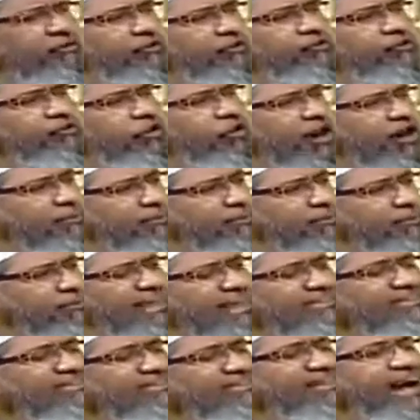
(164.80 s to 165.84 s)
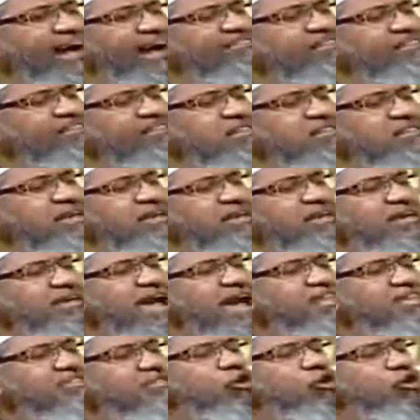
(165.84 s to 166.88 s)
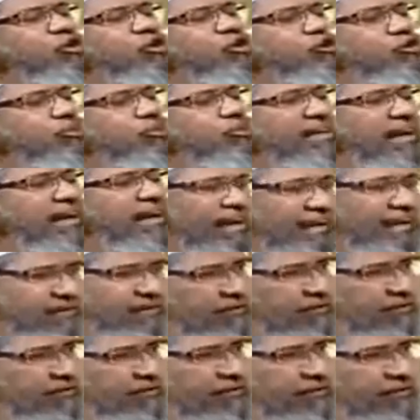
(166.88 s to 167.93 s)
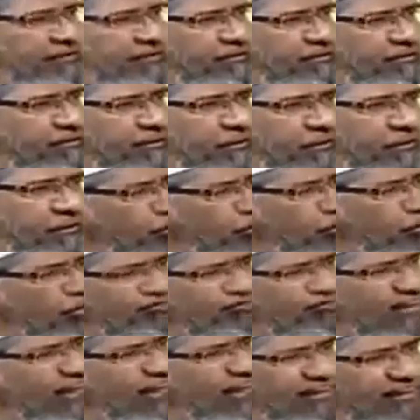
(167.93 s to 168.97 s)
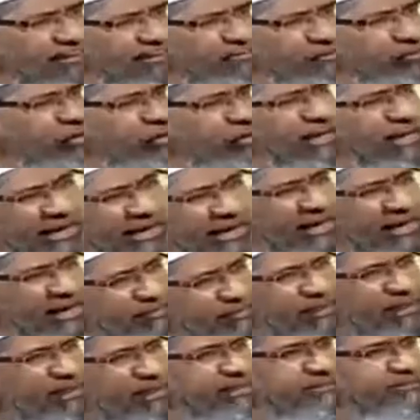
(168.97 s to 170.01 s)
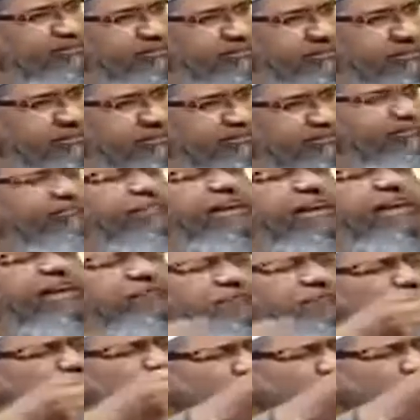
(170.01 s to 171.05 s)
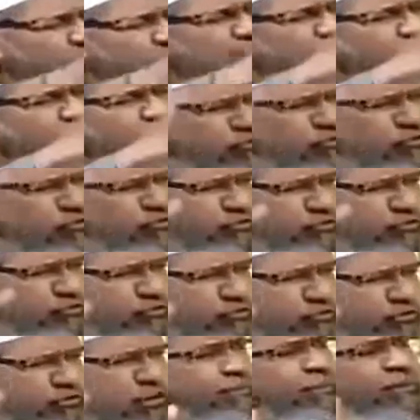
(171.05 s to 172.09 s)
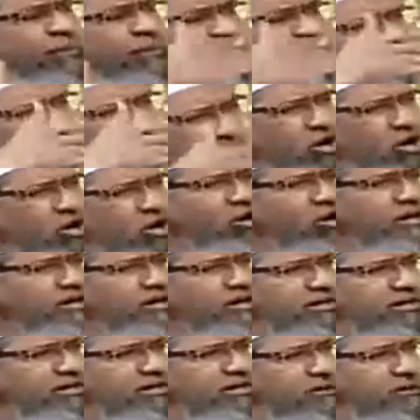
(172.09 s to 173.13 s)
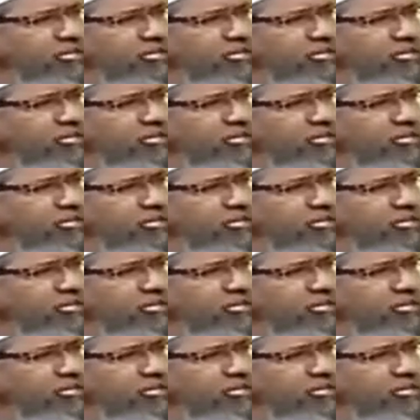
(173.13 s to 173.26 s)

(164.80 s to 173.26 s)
do not believe in Darwin's theory as a whole to be correct. No scientist today yet believes. Very few, there may be few. But the majority,